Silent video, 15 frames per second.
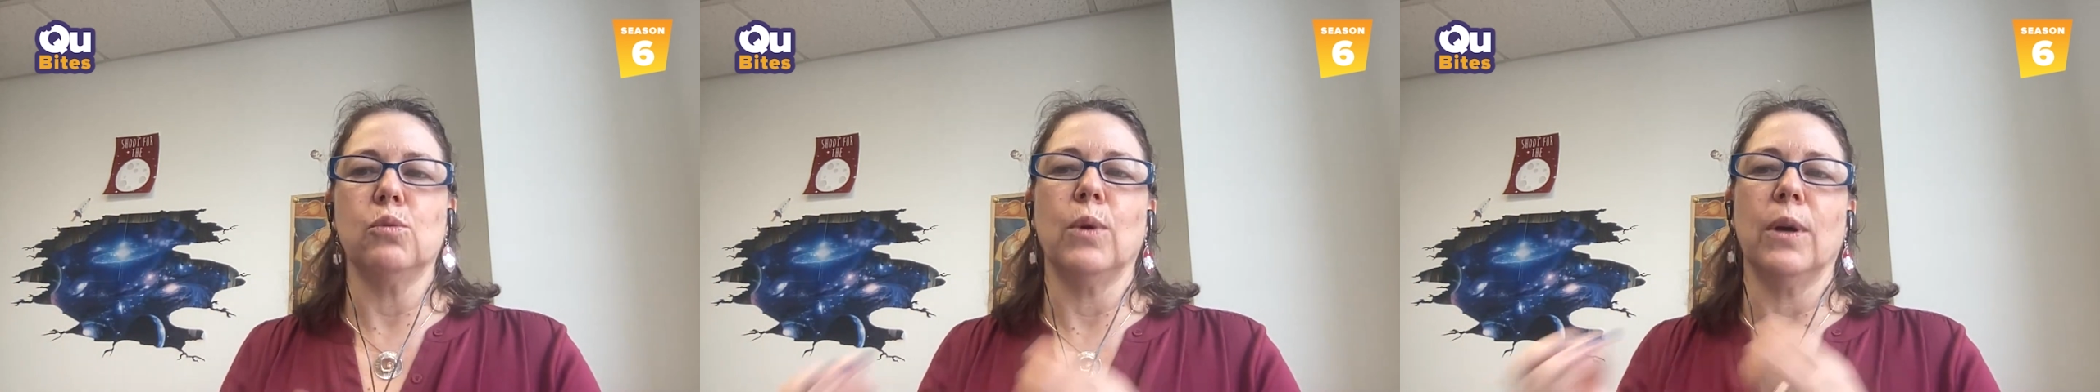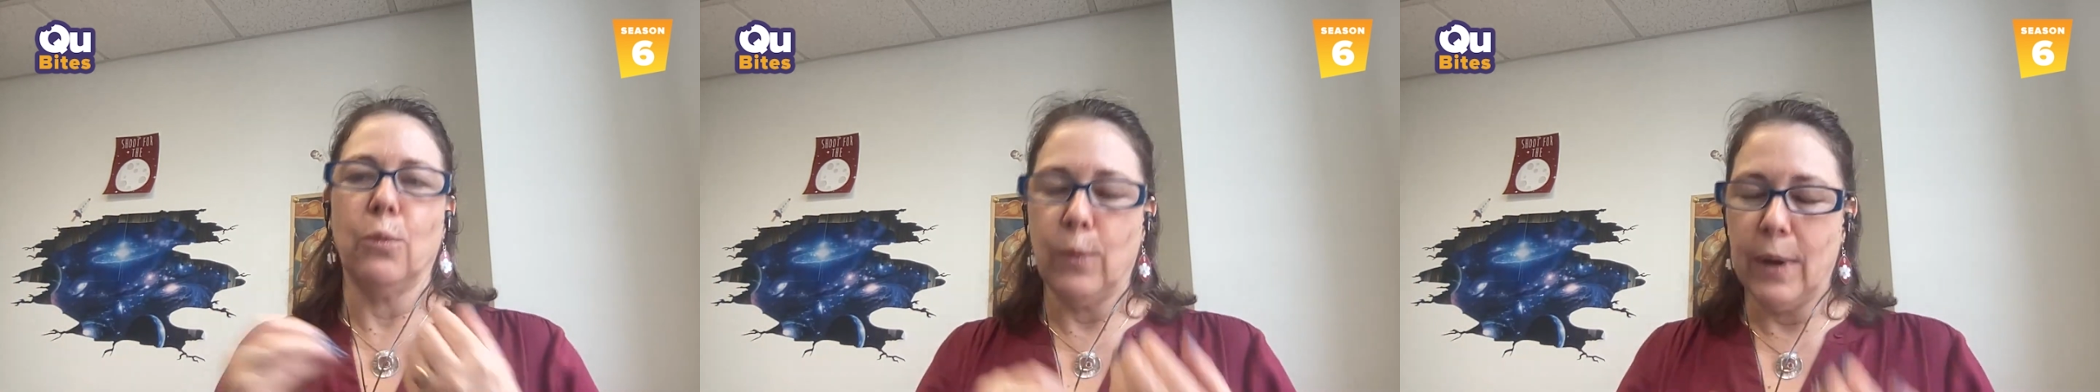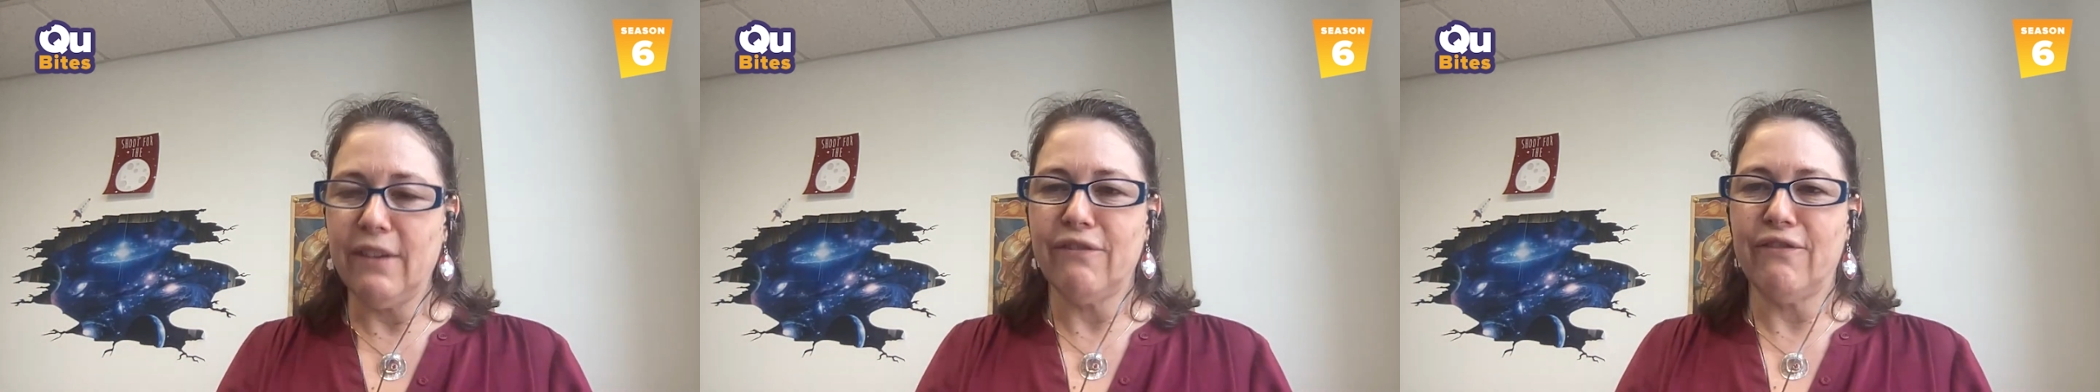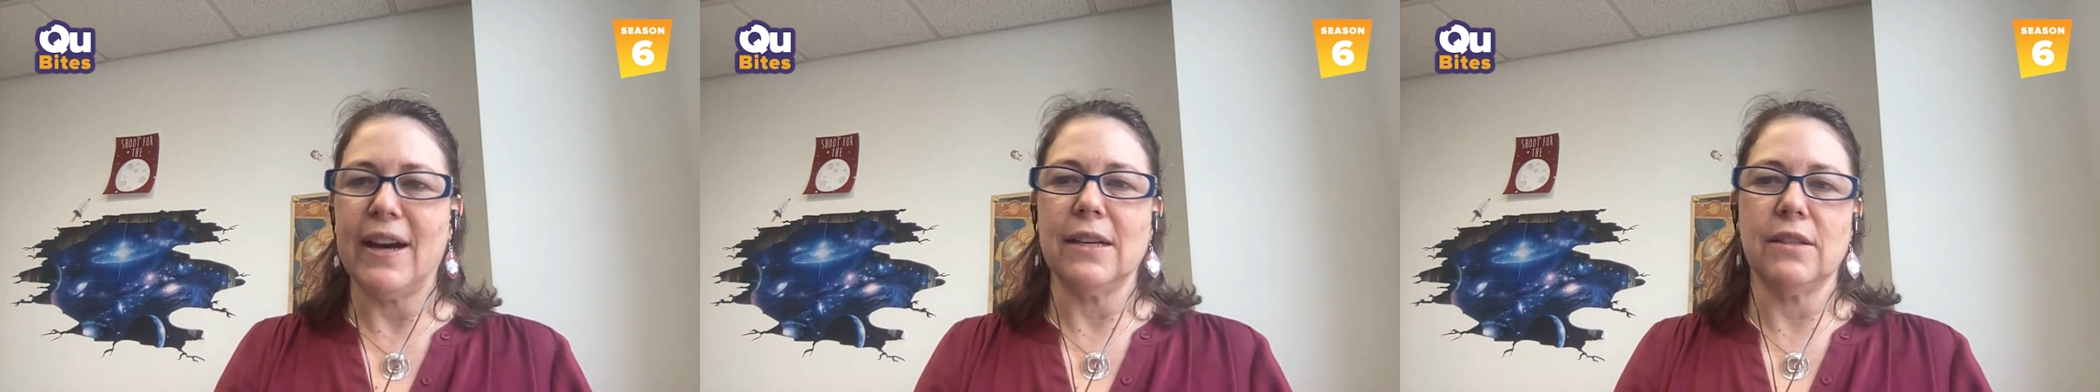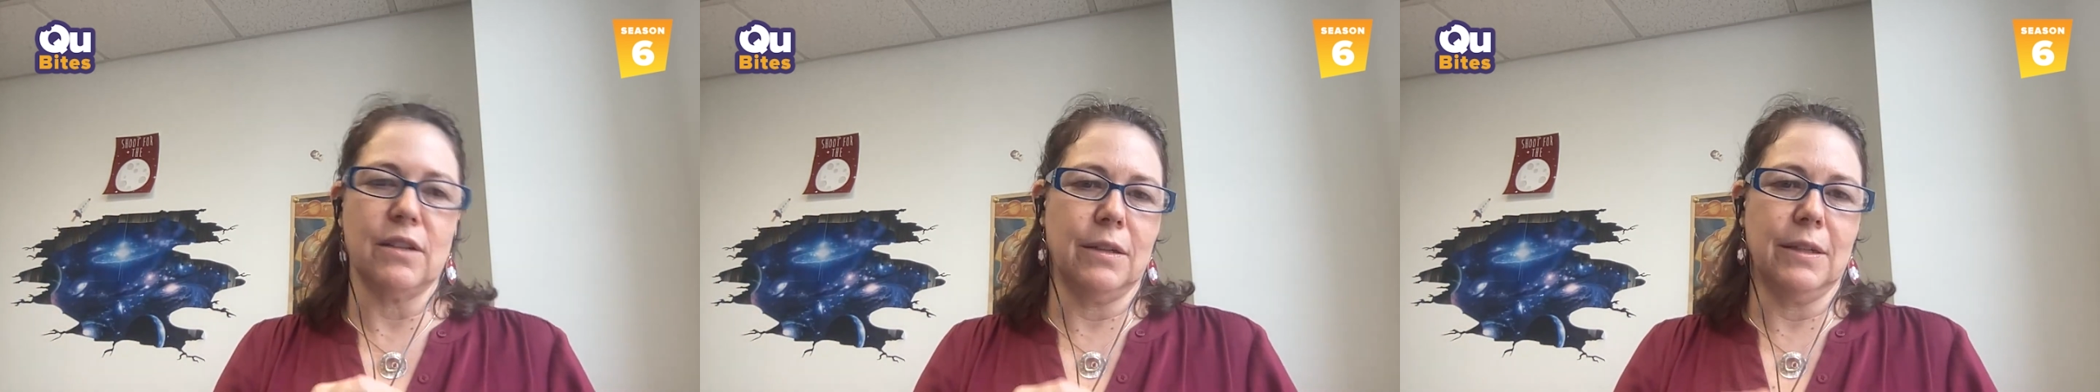we're way
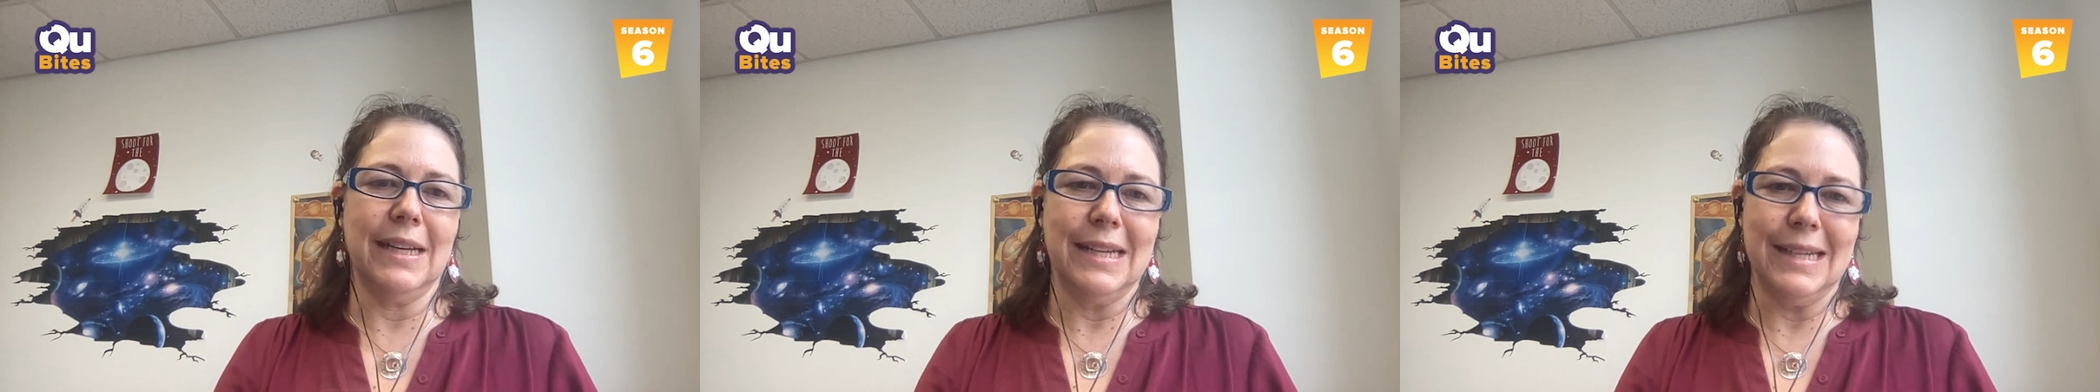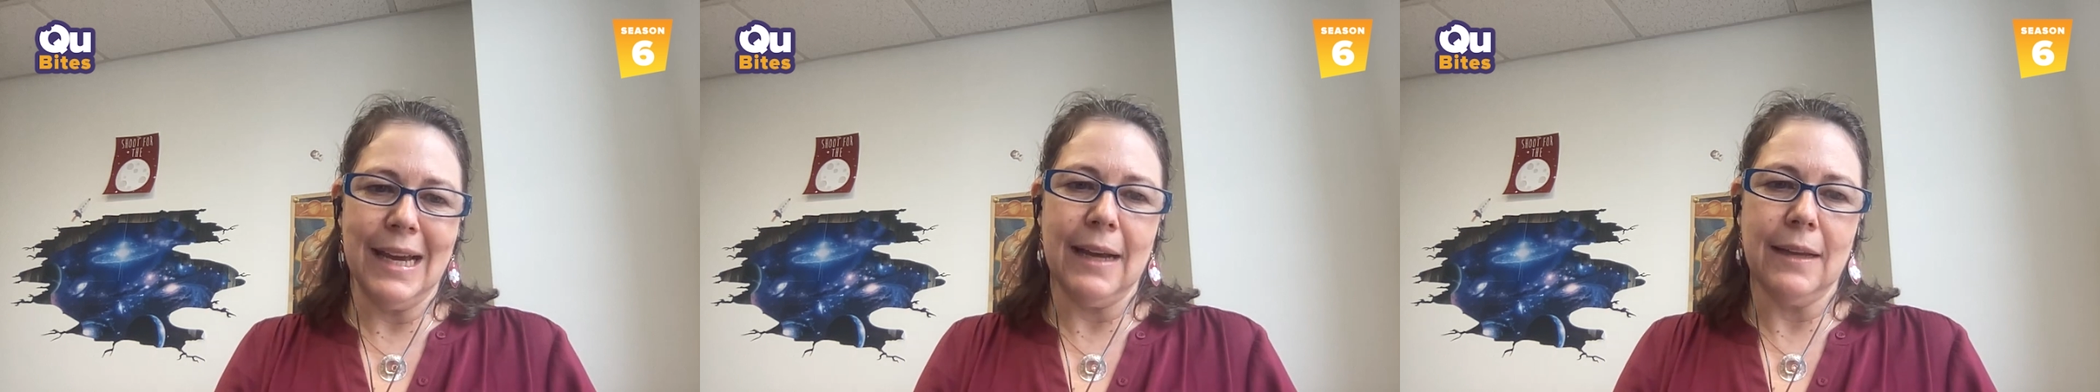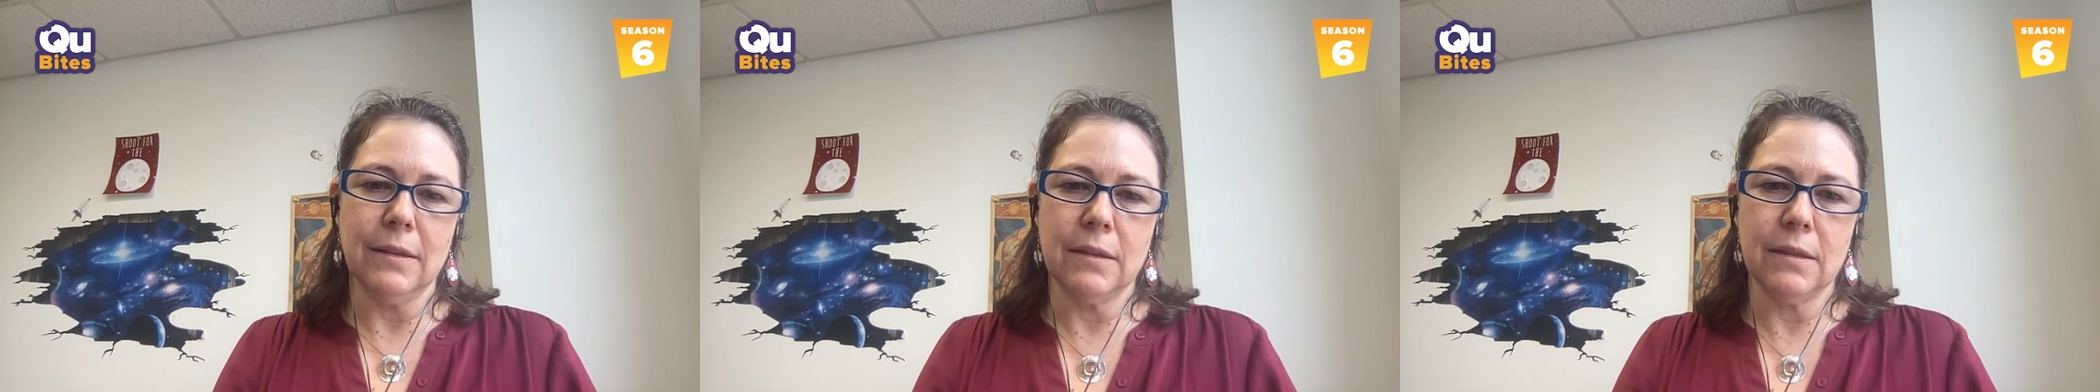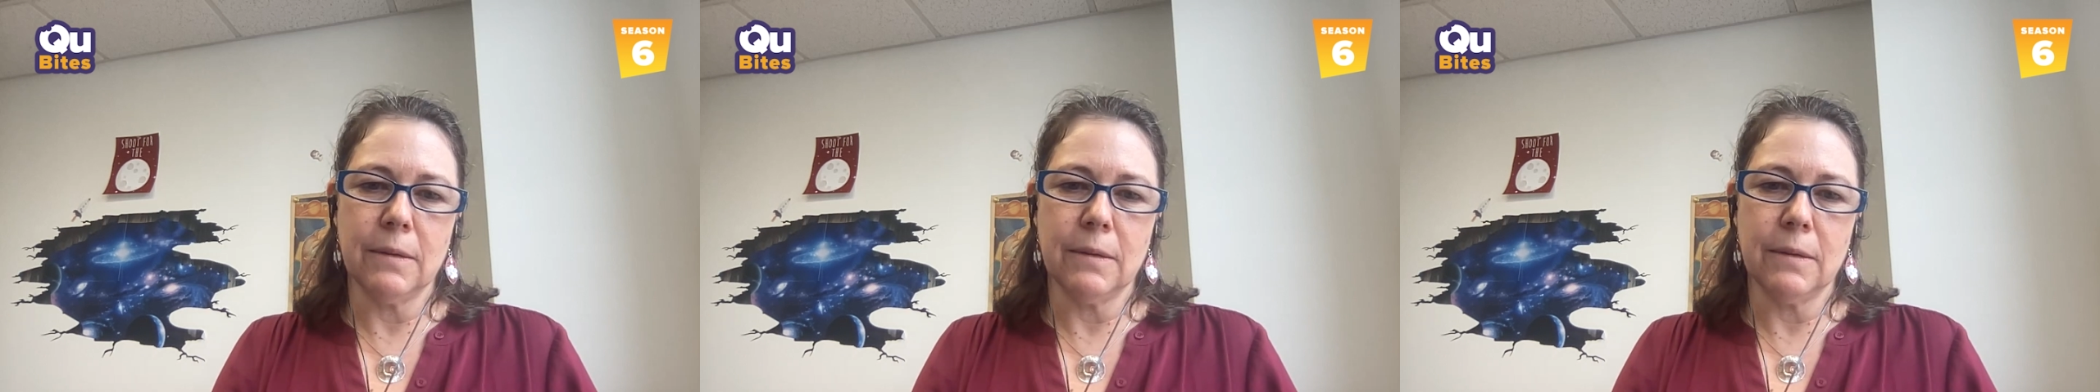faster than that.